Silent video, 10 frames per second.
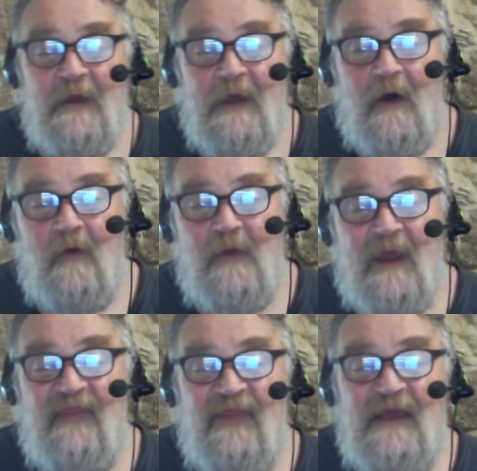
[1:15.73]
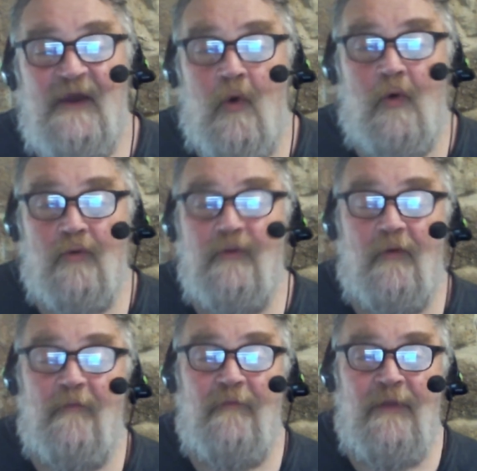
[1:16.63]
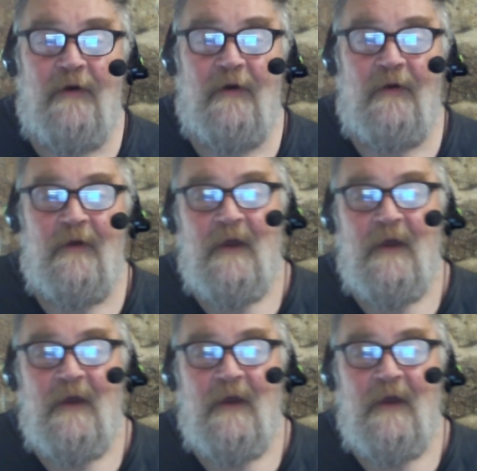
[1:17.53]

Okay, the cordon bleu